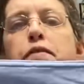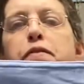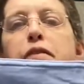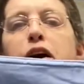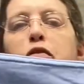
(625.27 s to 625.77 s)

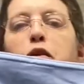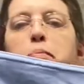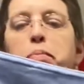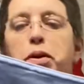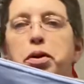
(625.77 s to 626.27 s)
favorite
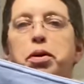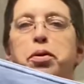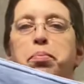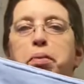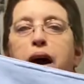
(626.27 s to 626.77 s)

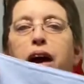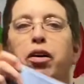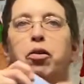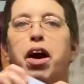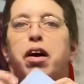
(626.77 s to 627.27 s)
blue
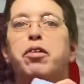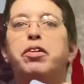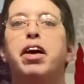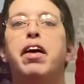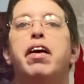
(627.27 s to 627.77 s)

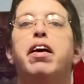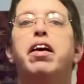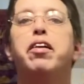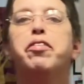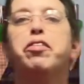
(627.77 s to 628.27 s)
background. It
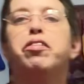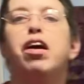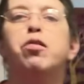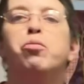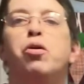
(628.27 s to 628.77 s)
is the
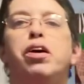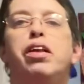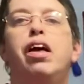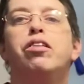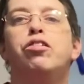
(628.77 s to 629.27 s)
same one
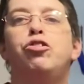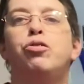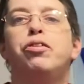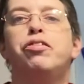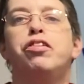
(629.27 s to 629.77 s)
that you
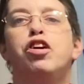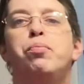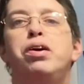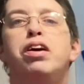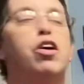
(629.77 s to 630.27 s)
can see up
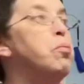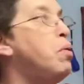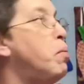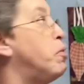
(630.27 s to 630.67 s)
here on Papa